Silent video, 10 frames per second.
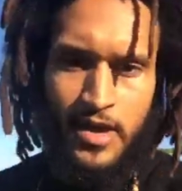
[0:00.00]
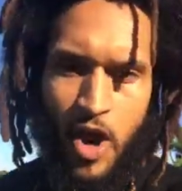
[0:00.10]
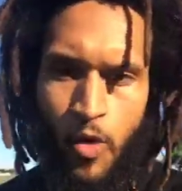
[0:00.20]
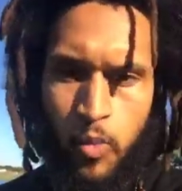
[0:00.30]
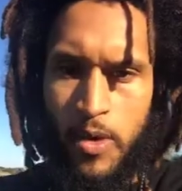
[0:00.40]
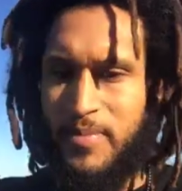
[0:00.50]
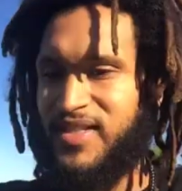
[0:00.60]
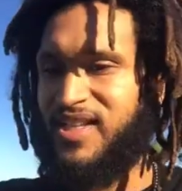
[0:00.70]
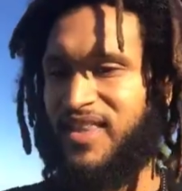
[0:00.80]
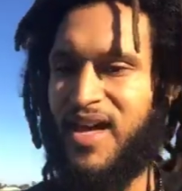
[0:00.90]
A woman
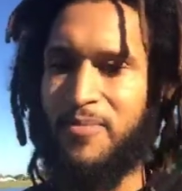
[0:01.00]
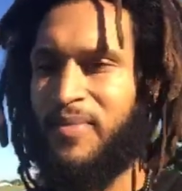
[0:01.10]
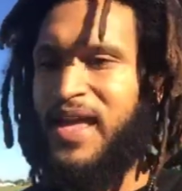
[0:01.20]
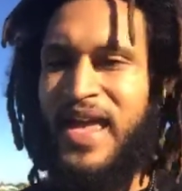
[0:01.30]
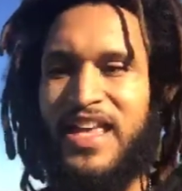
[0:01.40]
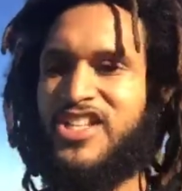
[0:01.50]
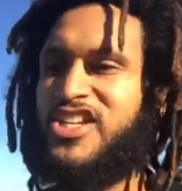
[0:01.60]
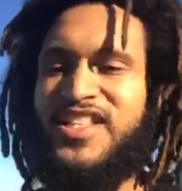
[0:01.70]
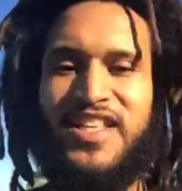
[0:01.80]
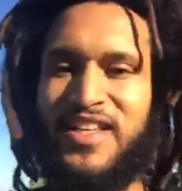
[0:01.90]
to them is
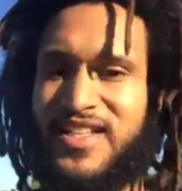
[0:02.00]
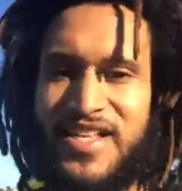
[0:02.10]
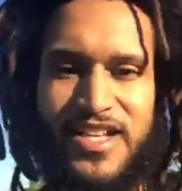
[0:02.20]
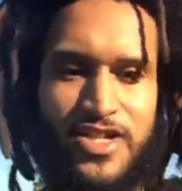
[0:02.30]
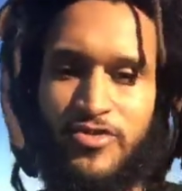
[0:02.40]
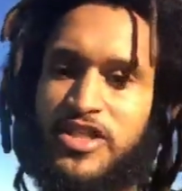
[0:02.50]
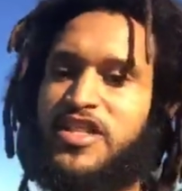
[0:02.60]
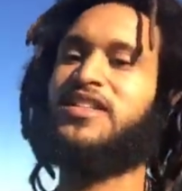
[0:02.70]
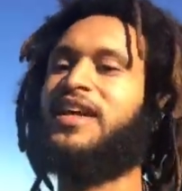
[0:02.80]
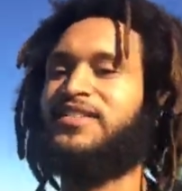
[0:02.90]
just an accessory,
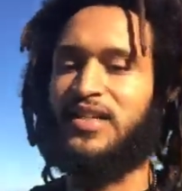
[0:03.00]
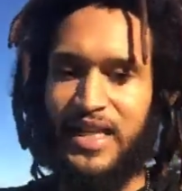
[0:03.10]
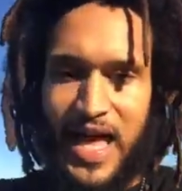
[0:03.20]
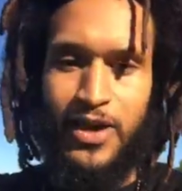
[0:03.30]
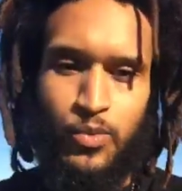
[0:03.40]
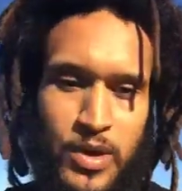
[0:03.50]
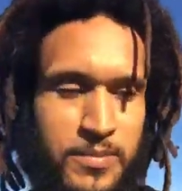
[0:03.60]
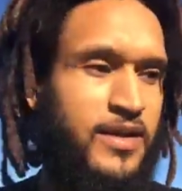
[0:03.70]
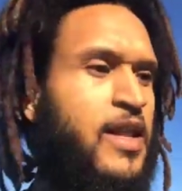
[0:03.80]
just like to a lot of women,